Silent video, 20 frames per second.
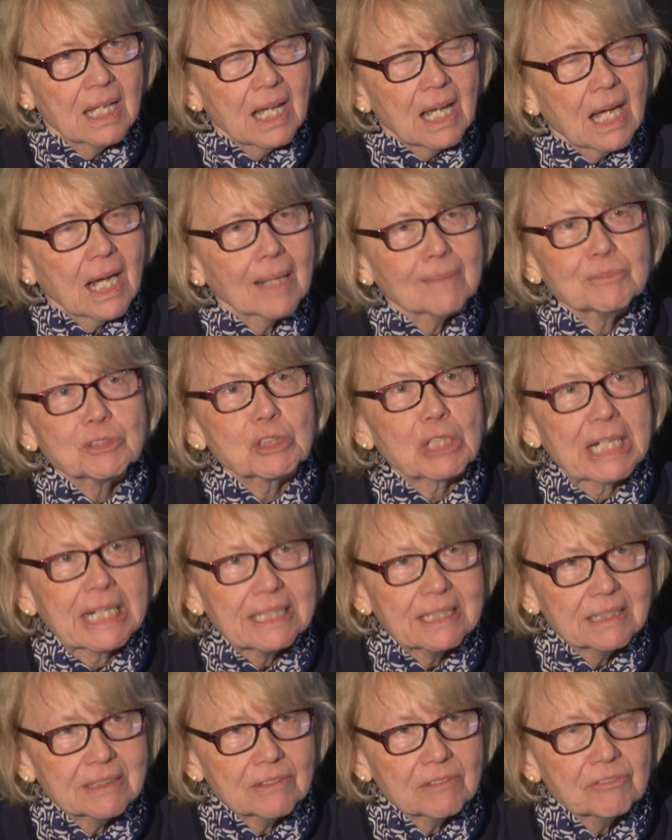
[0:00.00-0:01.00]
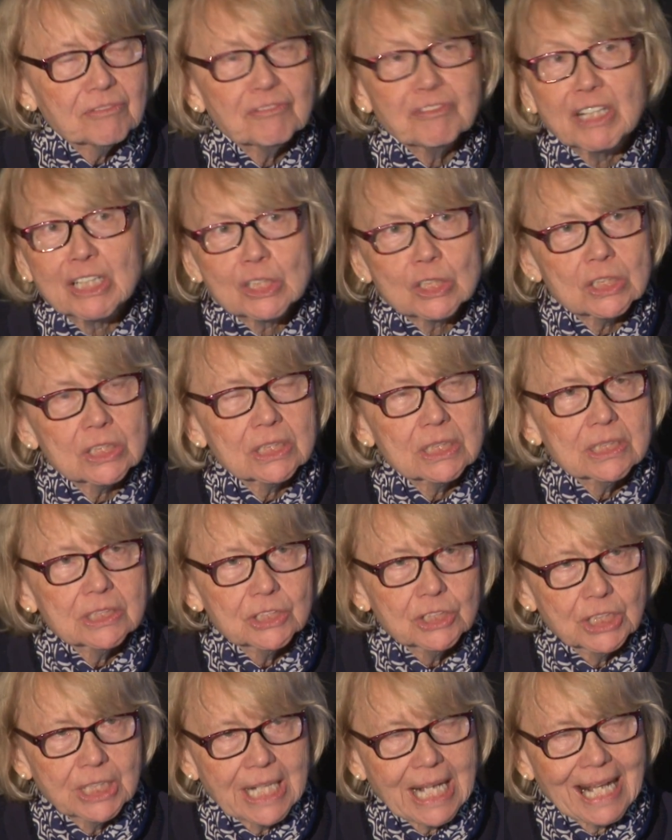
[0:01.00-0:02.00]
I'm trained in fungal
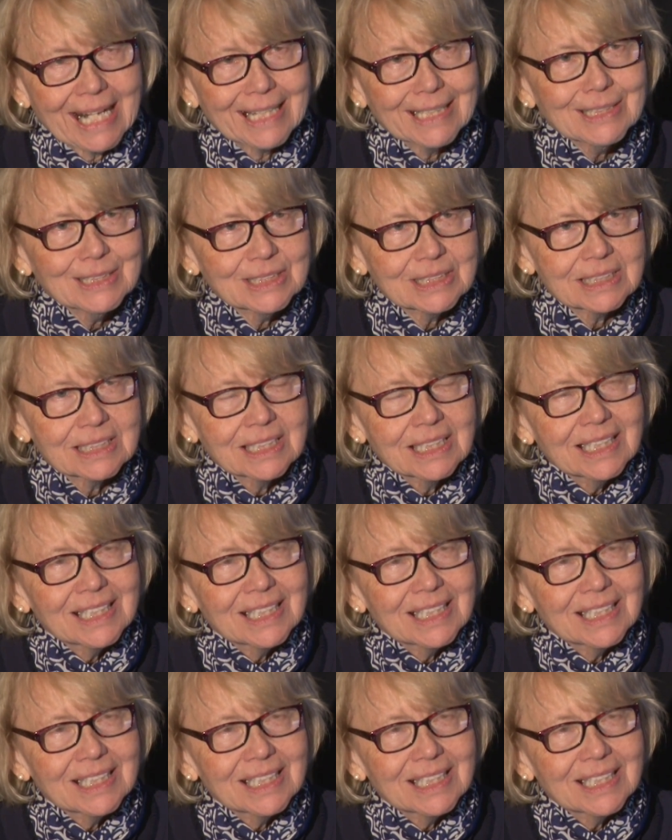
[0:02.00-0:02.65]
genetics